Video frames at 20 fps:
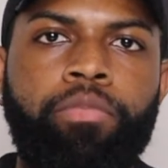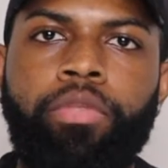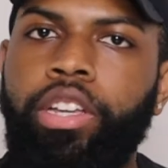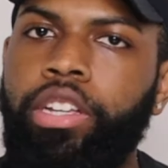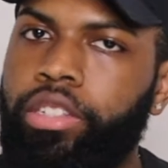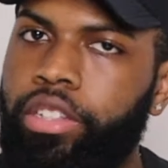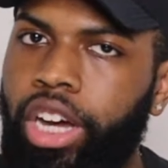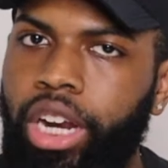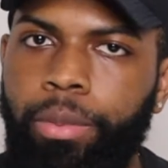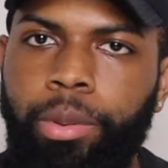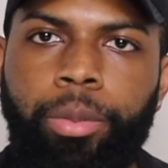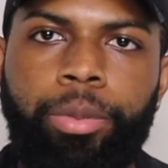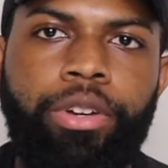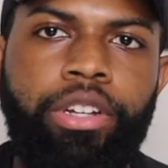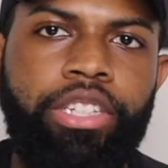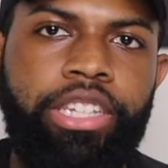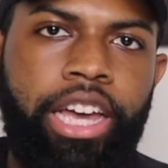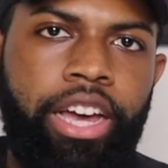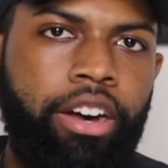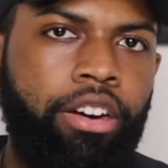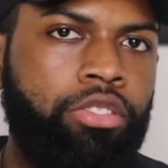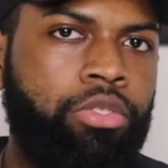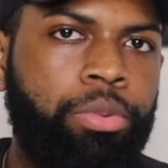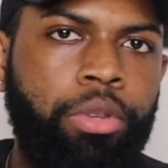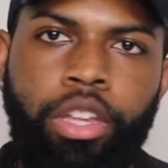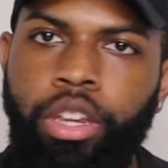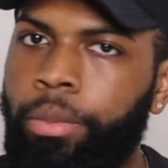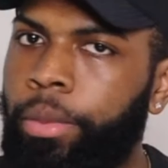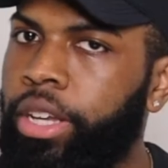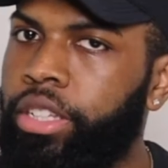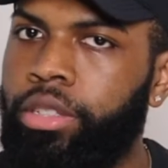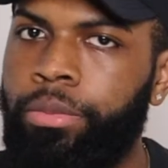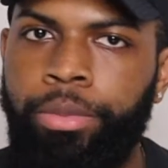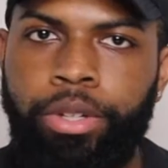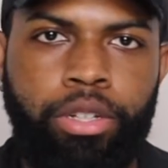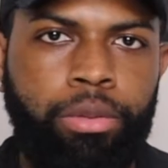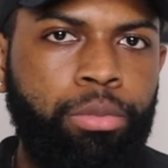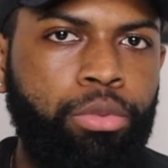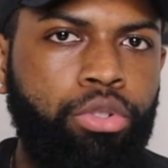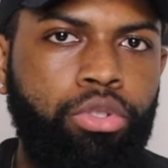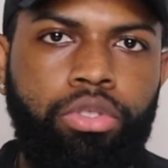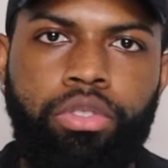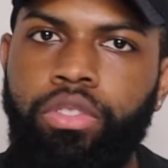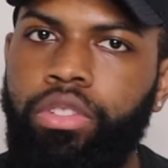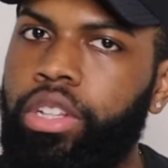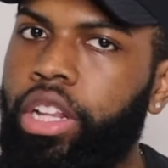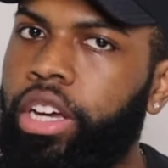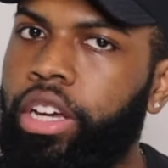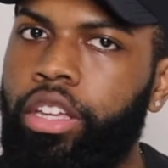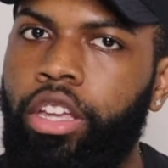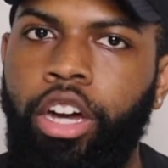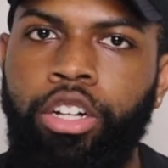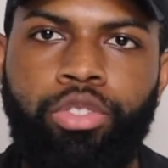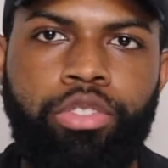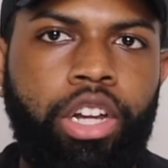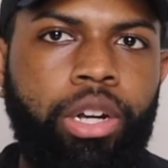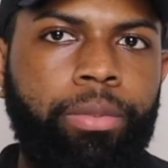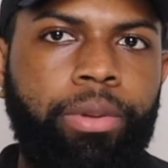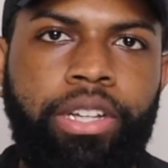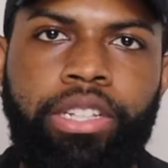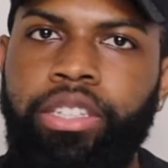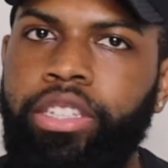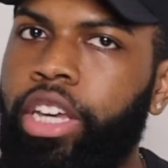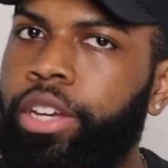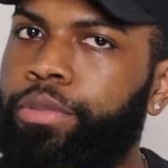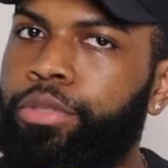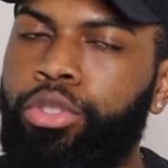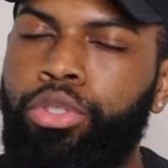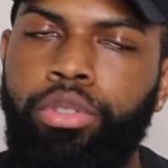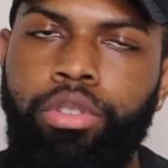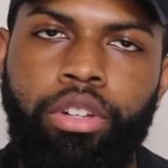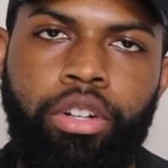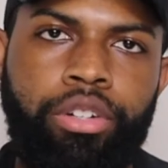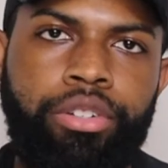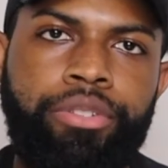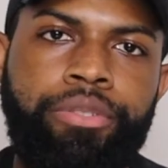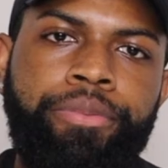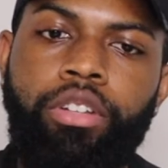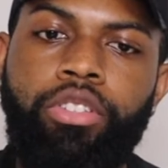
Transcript: There's a lot of people in this house. We need to make some bigger moves. Like, y'all trying to play safe for too long.